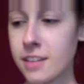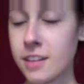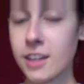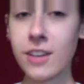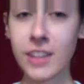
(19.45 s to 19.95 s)

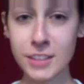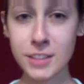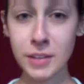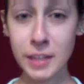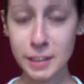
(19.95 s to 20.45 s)
Alright,
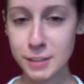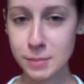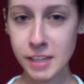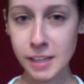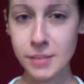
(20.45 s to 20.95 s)
so here's
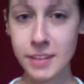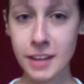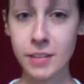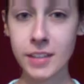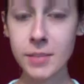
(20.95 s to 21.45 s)
me
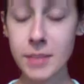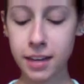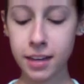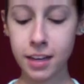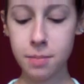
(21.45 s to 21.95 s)
without any
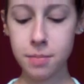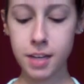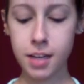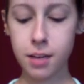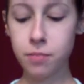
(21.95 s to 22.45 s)
makeup.
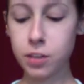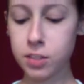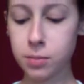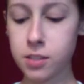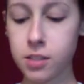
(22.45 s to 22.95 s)

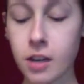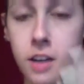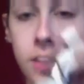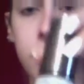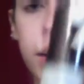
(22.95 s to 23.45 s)
First I'm going to start
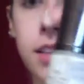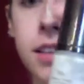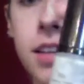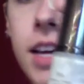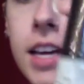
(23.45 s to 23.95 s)
off with
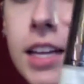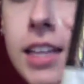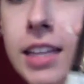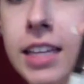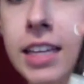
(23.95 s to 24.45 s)

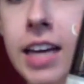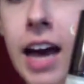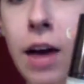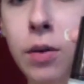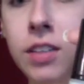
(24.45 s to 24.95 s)
the
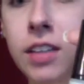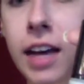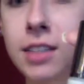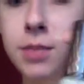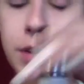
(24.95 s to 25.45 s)

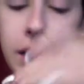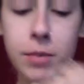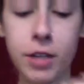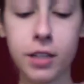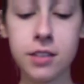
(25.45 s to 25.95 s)
Hourglass
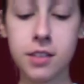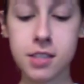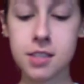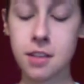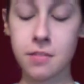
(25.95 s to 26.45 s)
Primer.
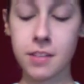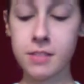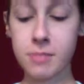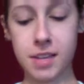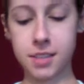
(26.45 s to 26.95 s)
This stuff is
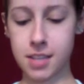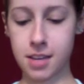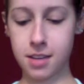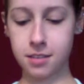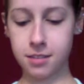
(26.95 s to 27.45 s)

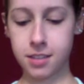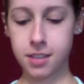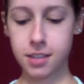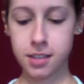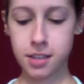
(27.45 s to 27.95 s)
amazing.
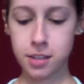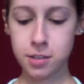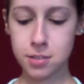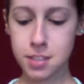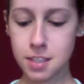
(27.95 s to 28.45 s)
I
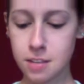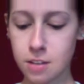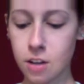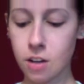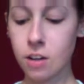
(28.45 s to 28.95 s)
use it
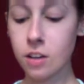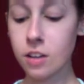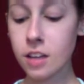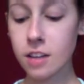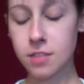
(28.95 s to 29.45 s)

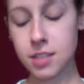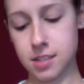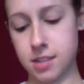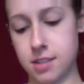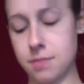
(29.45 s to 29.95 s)
all of the
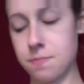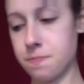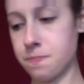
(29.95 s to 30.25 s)
time.